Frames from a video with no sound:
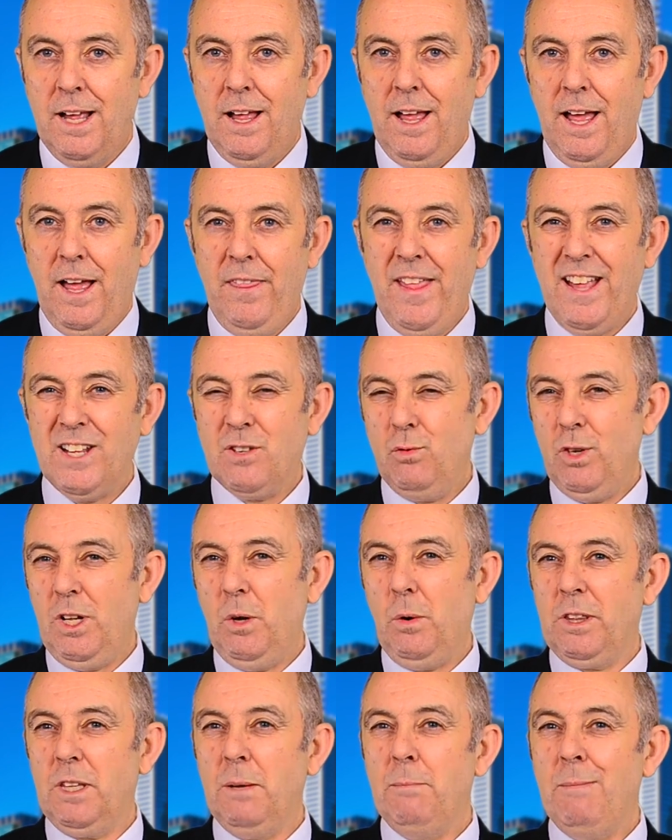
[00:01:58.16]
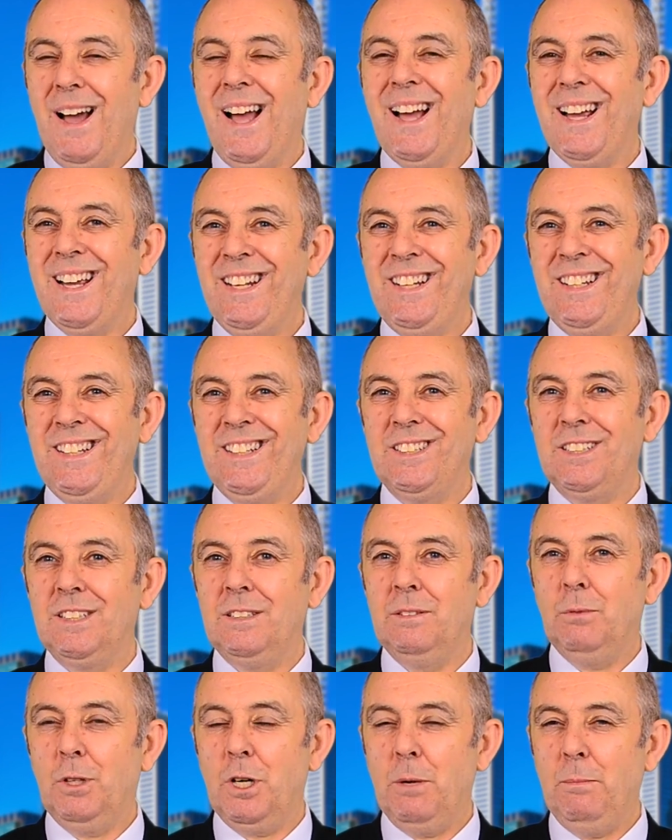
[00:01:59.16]
and that's really what the market is.
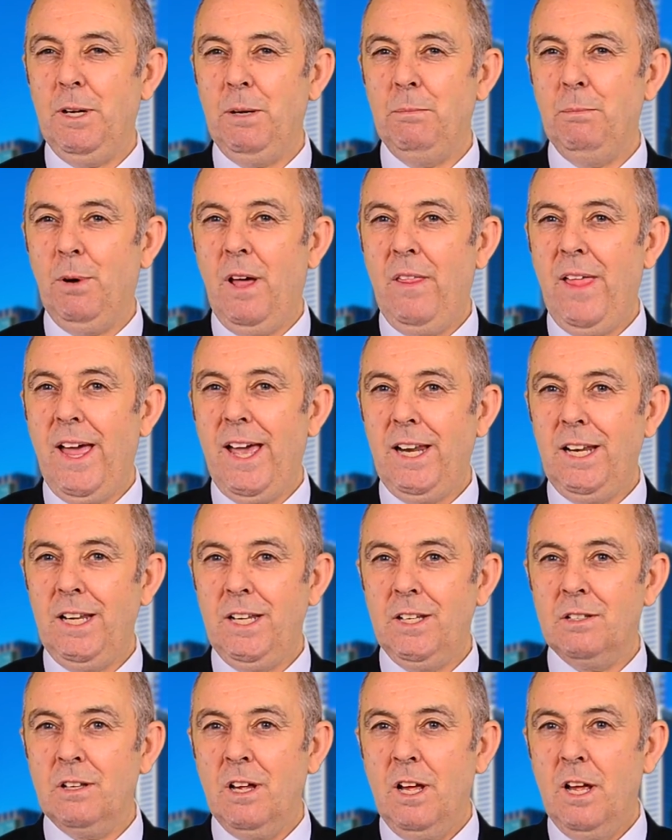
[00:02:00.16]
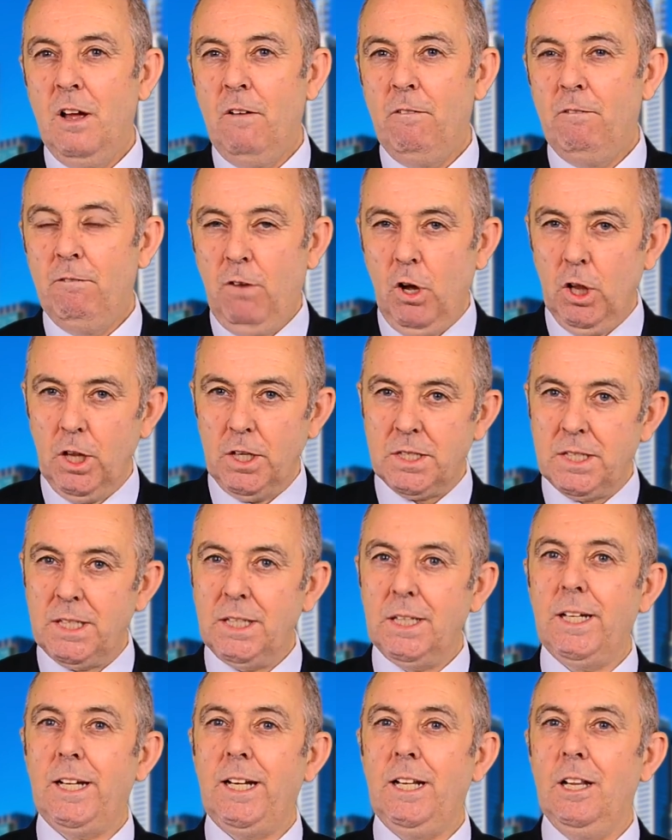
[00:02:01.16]
And what I mean by that is
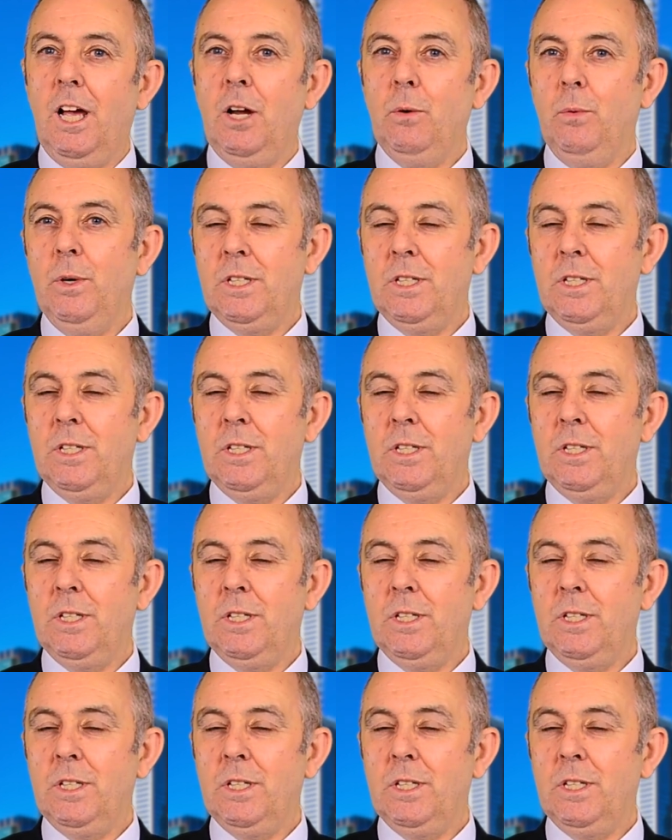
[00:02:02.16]
volatility, like we're